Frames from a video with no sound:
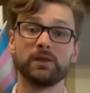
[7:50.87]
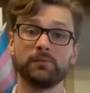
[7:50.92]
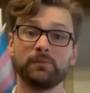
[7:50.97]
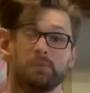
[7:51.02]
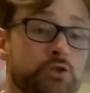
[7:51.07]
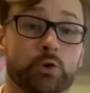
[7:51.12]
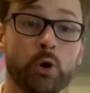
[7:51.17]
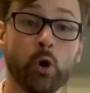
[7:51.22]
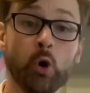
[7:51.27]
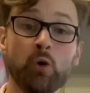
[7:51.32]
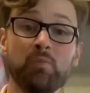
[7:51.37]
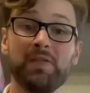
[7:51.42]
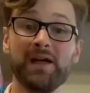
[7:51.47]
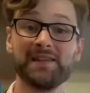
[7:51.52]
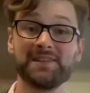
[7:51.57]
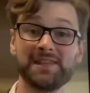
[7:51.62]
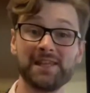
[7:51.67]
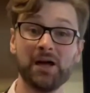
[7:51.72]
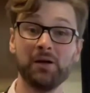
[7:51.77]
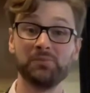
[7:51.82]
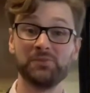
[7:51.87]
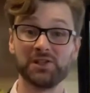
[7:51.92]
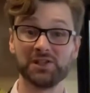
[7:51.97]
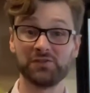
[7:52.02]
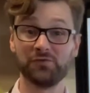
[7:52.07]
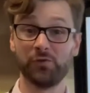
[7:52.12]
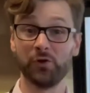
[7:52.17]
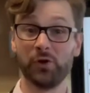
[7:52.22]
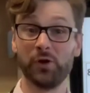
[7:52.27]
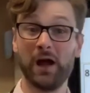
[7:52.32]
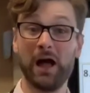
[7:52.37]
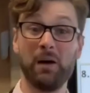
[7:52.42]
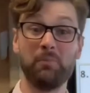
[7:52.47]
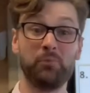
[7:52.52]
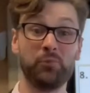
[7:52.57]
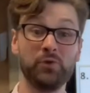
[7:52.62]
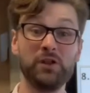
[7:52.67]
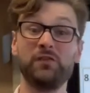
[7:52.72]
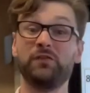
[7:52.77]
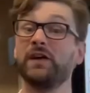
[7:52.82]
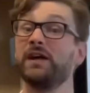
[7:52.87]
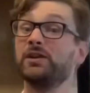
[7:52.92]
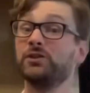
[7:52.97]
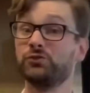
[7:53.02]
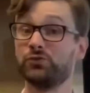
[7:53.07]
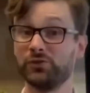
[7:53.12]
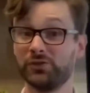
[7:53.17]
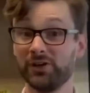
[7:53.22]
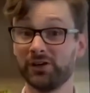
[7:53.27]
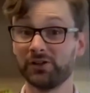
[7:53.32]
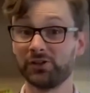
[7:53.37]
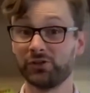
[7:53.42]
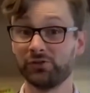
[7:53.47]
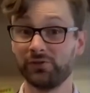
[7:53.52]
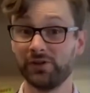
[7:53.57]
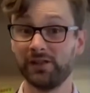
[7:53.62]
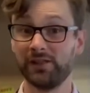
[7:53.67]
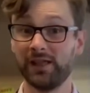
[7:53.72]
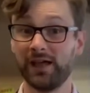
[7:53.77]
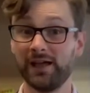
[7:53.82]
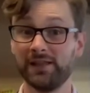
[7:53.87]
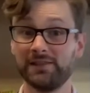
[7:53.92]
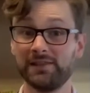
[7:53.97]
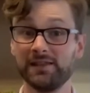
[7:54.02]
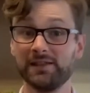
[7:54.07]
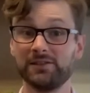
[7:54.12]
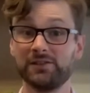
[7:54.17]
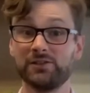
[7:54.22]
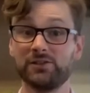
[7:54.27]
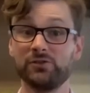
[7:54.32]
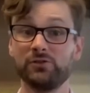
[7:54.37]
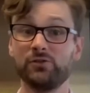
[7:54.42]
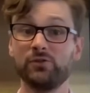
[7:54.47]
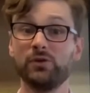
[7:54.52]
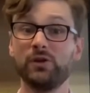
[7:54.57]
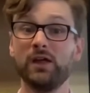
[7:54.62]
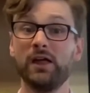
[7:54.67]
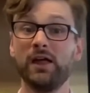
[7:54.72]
So I hope that's helped just for a brief introductory idea to